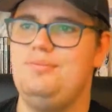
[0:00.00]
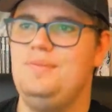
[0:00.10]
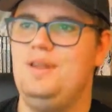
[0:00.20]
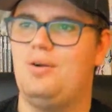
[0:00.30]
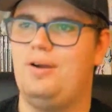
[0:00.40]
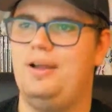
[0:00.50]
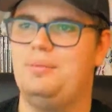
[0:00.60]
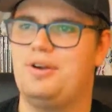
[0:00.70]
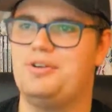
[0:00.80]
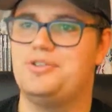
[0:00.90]
All right, in
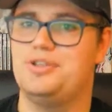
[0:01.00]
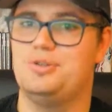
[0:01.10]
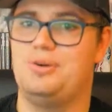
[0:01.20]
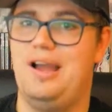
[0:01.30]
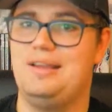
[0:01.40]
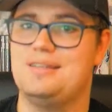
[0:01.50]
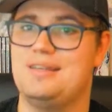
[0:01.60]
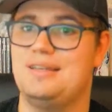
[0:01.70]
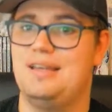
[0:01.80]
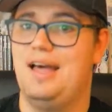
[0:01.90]
regards to
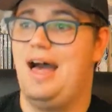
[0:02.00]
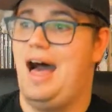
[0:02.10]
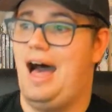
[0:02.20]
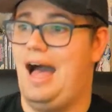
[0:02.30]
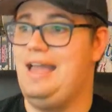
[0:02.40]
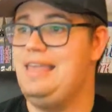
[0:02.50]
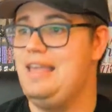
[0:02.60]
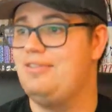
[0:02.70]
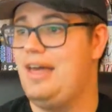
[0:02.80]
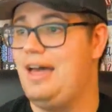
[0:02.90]
directing, I
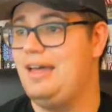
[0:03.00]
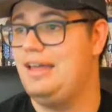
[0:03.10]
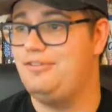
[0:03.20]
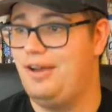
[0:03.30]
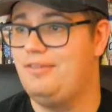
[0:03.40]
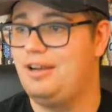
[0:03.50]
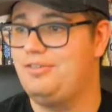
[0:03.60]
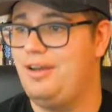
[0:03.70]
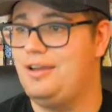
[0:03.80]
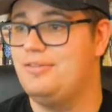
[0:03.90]
gave that a 5 out of
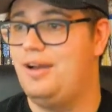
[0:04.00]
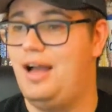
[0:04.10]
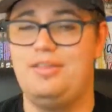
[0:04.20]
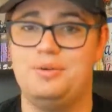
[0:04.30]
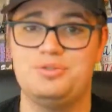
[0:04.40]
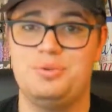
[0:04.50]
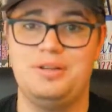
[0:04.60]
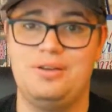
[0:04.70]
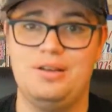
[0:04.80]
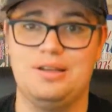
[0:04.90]
5. I thought it was really
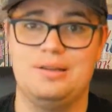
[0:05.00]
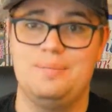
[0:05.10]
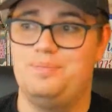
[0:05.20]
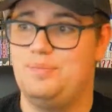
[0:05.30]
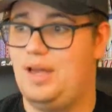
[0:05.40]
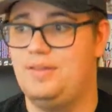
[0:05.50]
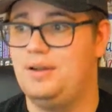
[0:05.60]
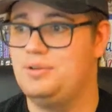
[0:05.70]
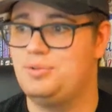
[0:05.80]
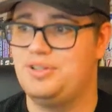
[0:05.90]
good. I thought
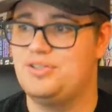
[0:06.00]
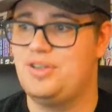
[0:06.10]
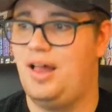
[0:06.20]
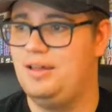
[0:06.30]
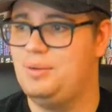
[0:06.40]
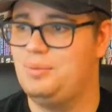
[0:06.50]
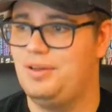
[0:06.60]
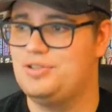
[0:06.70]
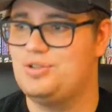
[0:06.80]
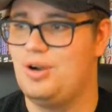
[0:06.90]
it was really solid and
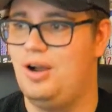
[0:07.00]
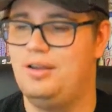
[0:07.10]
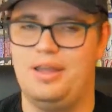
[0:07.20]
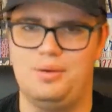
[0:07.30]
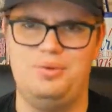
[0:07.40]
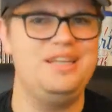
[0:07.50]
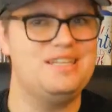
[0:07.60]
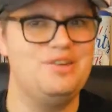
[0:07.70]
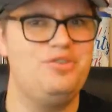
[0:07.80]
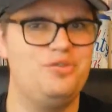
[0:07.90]
really strong and really
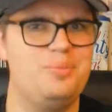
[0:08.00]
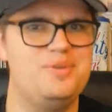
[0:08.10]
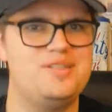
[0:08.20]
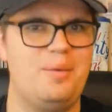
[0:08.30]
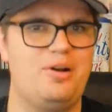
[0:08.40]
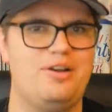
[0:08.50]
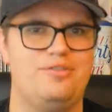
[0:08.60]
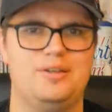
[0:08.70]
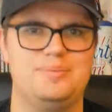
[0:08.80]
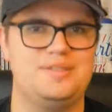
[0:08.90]
different from his samurai
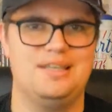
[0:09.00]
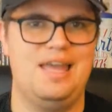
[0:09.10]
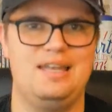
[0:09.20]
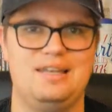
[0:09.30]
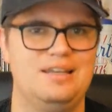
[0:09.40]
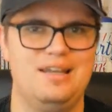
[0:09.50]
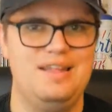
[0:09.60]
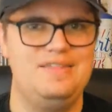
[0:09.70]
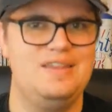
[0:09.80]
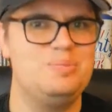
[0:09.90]
films. Again,
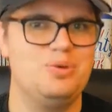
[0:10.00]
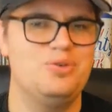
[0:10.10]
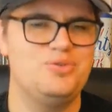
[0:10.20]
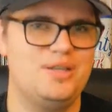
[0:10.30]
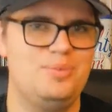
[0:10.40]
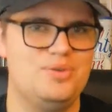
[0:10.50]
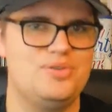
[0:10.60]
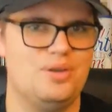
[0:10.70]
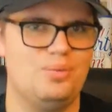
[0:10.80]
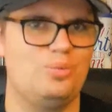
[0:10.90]
this proves he
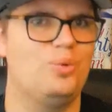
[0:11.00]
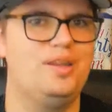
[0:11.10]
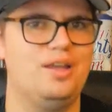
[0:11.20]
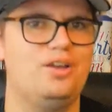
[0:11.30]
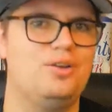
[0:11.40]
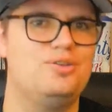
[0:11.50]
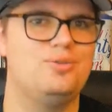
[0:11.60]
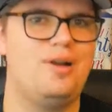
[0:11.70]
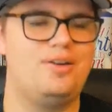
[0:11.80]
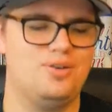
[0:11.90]
was really a good
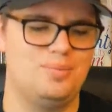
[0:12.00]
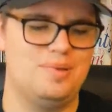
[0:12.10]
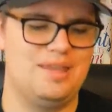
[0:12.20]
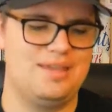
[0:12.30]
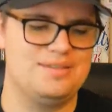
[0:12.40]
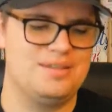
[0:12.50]
director because,